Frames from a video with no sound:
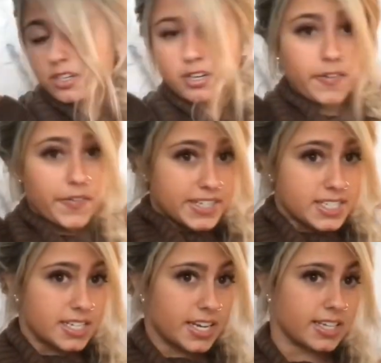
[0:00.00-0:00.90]
make sure all
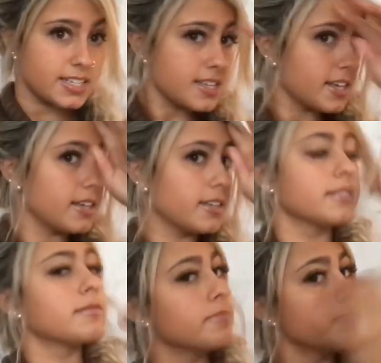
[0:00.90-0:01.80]
this stays
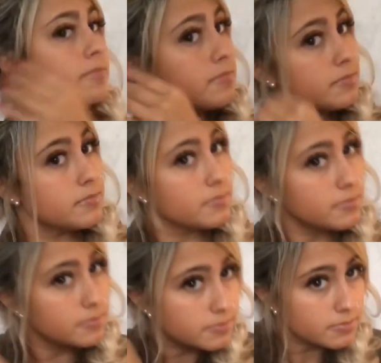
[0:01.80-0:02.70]
in.
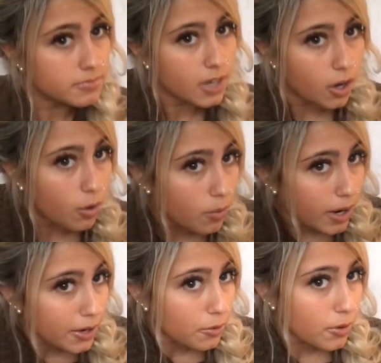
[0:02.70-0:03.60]

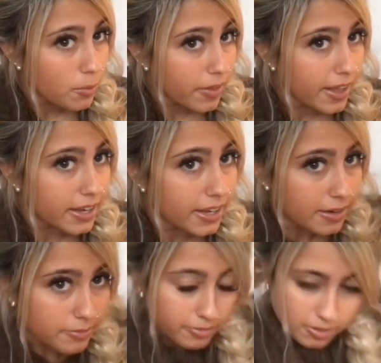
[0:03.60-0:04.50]
Oh, I don't know where
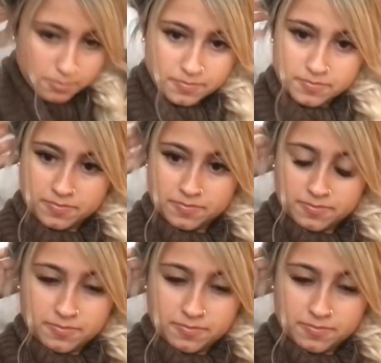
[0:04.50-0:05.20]
that came from.